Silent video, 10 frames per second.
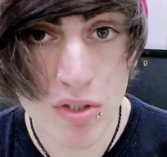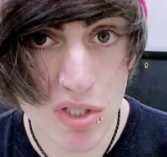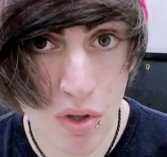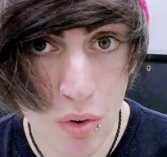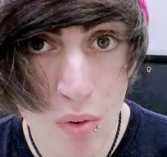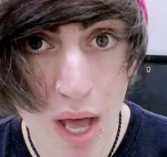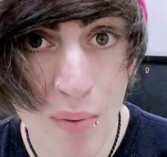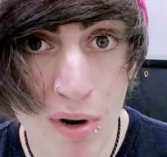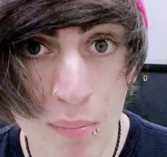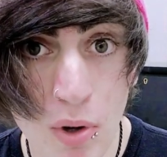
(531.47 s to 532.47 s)
Two, I
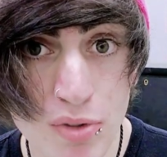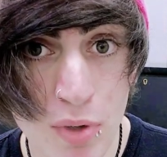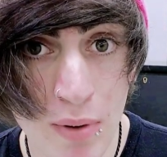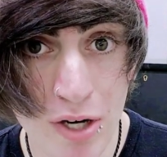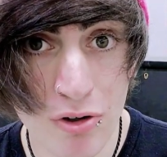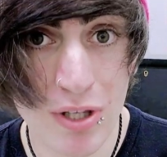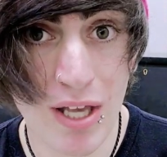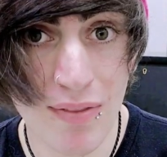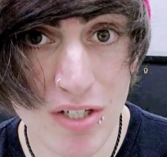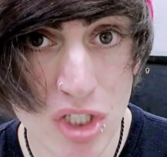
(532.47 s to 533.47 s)
want to post more regularly
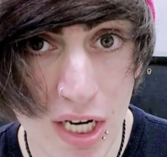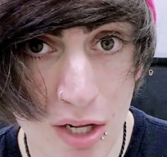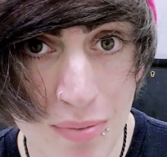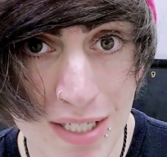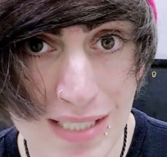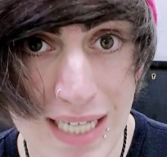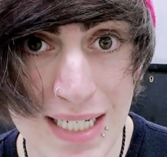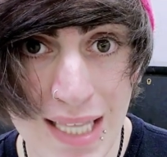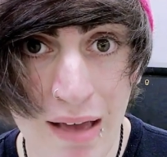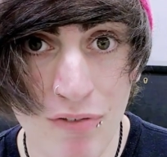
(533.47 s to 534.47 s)
on this channel because I
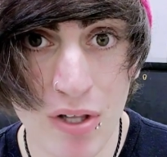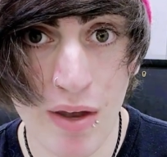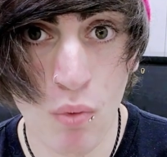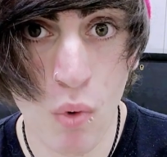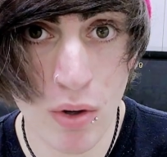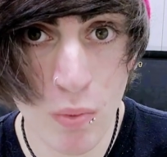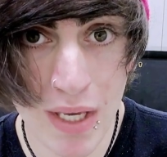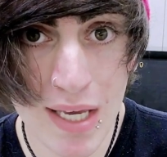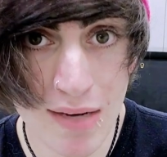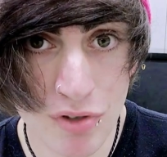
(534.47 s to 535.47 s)
did that for like one
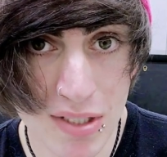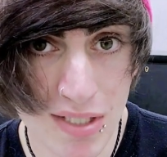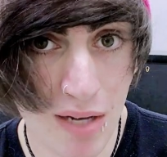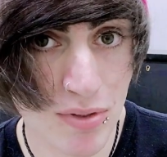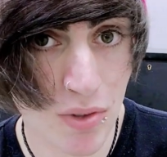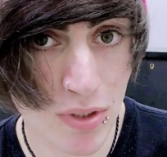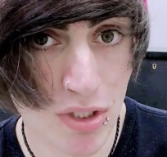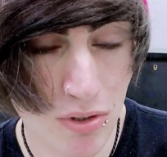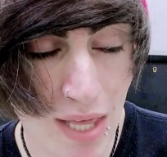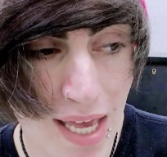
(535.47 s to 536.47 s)
week after I said I was going
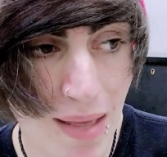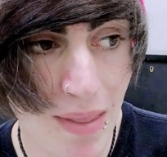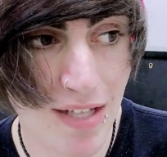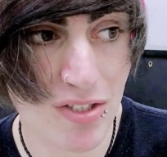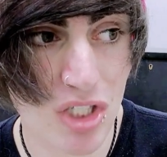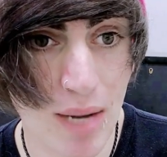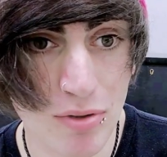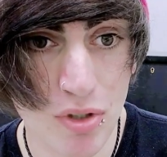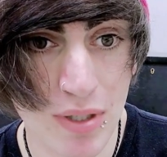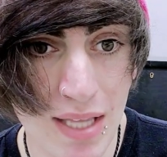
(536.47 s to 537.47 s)
to do that and then I
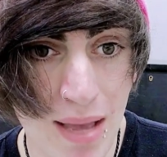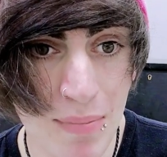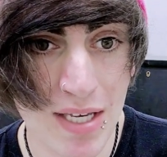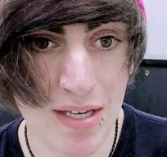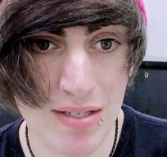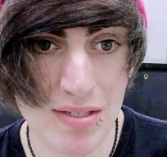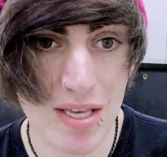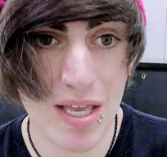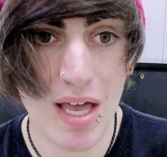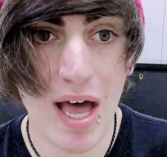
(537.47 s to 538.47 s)
stopped doing that because
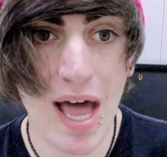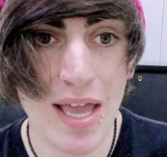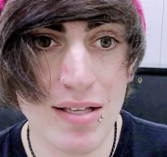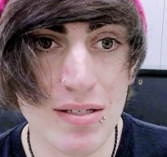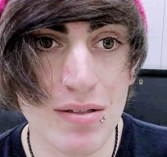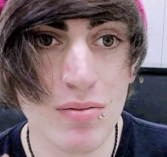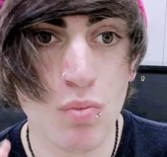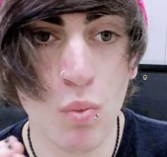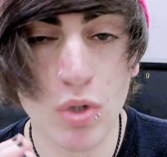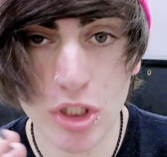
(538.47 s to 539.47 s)
I
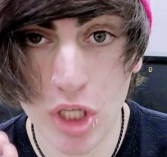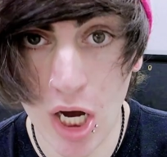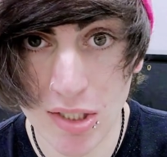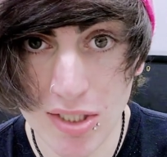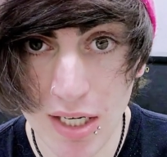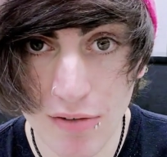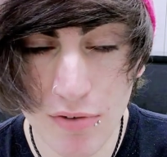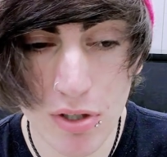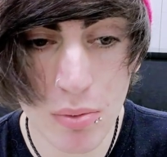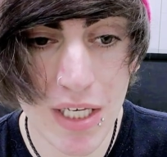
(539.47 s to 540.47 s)
was dog sitting
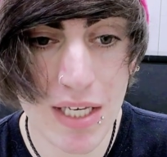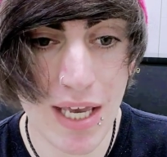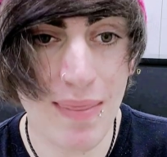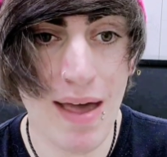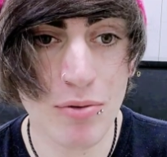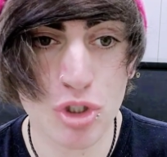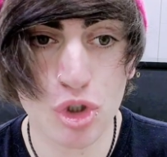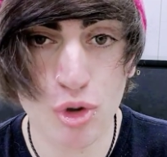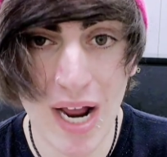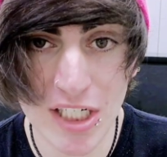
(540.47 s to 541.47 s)
for a week and that was
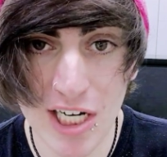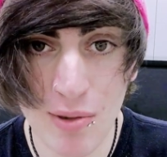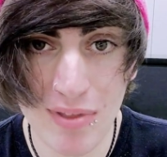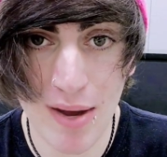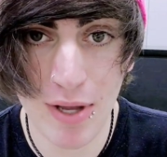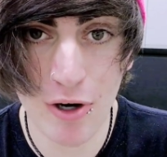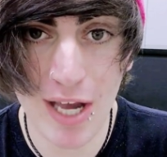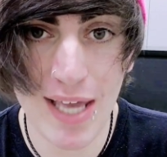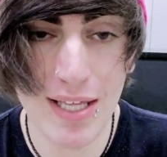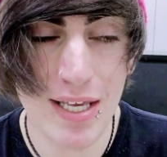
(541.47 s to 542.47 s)
tragic without
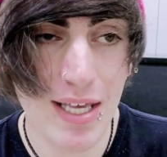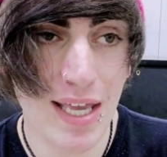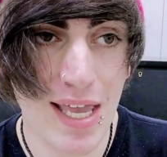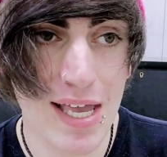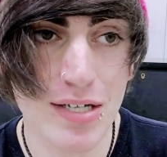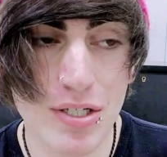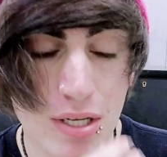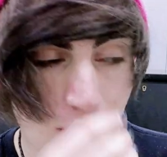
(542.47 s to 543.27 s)
internet and